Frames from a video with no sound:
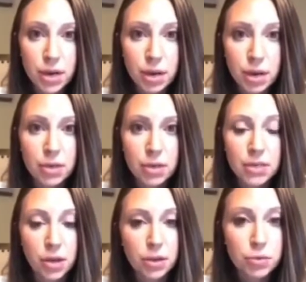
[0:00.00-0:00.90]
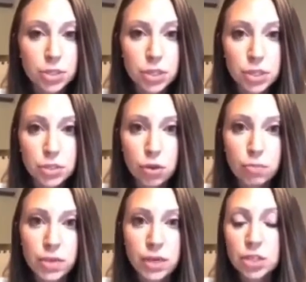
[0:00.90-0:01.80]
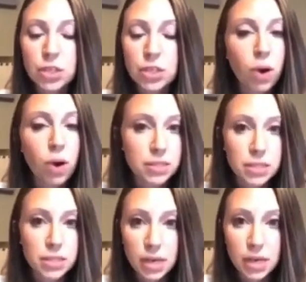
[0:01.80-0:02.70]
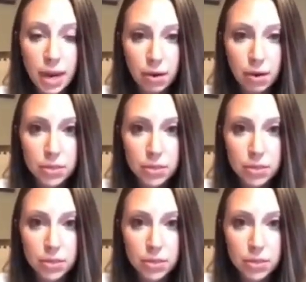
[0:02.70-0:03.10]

I'm going to tell you what she has told me. She wants this to get out.